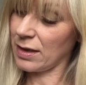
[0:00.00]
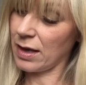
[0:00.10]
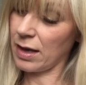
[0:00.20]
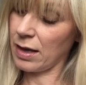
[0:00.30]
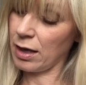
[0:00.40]

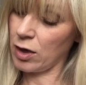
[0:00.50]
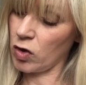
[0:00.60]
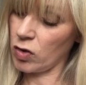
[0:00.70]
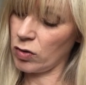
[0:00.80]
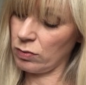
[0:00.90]
See
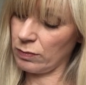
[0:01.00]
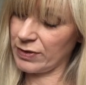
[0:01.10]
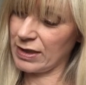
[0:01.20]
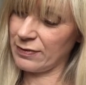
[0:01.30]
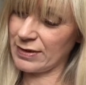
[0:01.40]

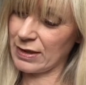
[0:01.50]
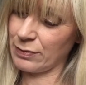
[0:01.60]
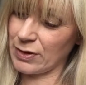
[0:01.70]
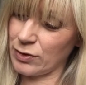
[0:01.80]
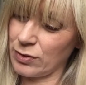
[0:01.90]
if there's
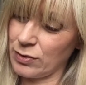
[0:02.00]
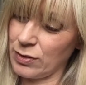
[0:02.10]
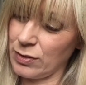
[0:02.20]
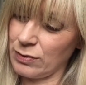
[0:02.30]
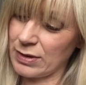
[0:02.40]
anyone that shouldn't
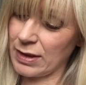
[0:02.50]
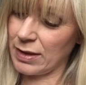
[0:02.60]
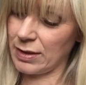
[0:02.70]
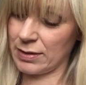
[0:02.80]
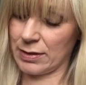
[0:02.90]
use
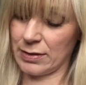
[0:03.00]
it.